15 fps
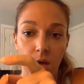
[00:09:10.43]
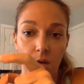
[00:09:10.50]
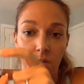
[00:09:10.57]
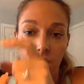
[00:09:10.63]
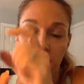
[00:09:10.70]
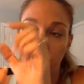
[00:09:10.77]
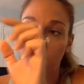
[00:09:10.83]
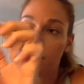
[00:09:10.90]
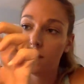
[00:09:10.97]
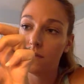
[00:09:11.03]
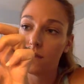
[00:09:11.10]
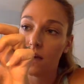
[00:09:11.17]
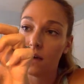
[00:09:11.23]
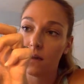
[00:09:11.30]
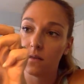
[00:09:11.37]
when you hit
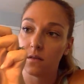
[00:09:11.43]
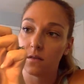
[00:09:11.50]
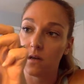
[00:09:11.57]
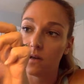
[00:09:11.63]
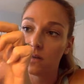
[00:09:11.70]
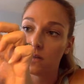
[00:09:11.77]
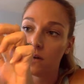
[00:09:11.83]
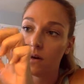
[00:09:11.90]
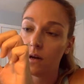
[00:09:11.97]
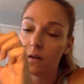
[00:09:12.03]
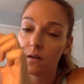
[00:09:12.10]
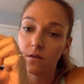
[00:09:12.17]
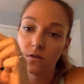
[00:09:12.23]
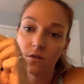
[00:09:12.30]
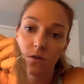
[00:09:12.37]
that at the top, sorry, I
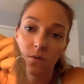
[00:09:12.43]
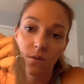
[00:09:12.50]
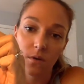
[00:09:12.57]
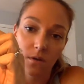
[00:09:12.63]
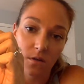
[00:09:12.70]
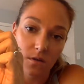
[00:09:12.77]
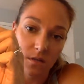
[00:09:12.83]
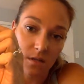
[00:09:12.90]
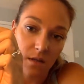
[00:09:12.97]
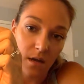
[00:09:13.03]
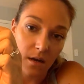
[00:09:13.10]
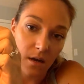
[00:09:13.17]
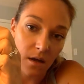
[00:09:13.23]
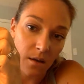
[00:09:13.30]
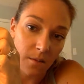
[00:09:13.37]
didn't show you where you did
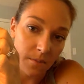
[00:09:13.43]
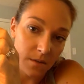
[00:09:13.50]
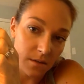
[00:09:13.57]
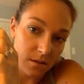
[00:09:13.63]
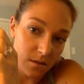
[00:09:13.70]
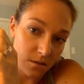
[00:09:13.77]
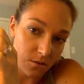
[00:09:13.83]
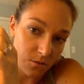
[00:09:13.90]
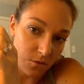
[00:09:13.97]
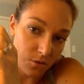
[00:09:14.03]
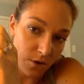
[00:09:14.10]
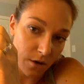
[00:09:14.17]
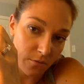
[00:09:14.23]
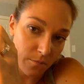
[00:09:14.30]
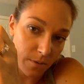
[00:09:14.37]
that, the little
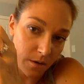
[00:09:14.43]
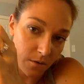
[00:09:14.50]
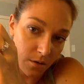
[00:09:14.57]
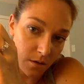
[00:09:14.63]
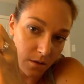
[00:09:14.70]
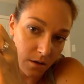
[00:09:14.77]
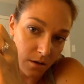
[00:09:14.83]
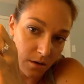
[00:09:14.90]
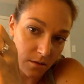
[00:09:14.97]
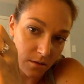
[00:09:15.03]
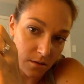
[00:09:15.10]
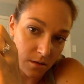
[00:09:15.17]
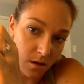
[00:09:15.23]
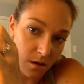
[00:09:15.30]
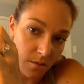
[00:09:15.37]
graph button right there at the
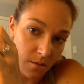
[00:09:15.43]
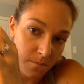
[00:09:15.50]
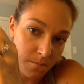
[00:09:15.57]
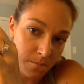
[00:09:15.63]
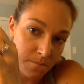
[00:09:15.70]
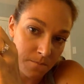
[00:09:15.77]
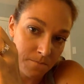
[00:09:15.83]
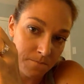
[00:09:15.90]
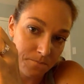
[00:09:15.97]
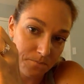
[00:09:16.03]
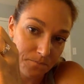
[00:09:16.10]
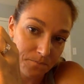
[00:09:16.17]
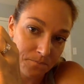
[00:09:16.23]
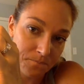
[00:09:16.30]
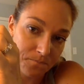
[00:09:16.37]
top,
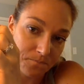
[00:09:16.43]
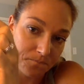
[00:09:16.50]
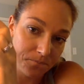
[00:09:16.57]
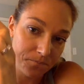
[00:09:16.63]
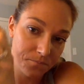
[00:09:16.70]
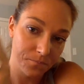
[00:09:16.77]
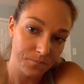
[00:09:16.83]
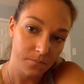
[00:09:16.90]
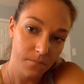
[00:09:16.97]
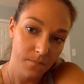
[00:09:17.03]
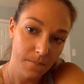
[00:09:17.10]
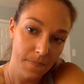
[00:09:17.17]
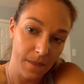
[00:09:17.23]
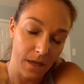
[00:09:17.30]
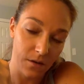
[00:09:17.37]

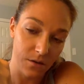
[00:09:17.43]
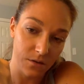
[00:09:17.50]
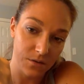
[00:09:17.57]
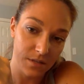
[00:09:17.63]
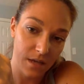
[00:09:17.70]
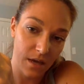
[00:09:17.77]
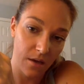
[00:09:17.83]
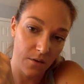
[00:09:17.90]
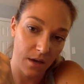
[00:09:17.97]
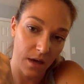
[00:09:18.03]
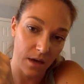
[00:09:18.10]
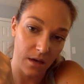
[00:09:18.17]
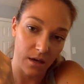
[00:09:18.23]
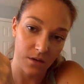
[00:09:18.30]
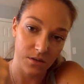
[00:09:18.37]
it'll say,
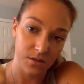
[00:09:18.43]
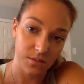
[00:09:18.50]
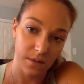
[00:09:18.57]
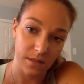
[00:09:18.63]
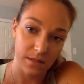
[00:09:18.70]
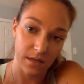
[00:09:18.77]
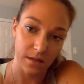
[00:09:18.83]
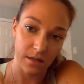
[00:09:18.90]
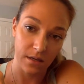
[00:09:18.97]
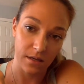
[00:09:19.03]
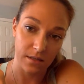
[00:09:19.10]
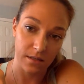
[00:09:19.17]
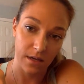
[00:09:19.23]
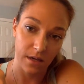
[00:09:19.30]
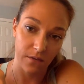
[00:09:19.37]
okay, here's my daily
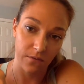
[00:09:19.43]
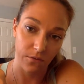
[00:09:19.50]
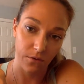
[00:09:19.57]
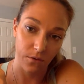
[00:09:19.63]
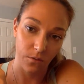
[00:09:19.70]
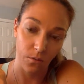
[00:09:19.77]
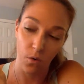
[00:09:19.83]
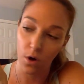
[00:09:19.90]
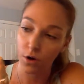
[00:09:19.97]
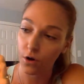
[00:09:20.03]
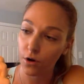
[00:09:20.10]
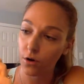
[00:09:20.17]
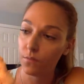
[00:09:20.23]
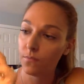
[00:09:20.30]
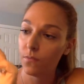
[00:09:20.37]
intake for
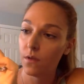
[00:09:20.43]
water.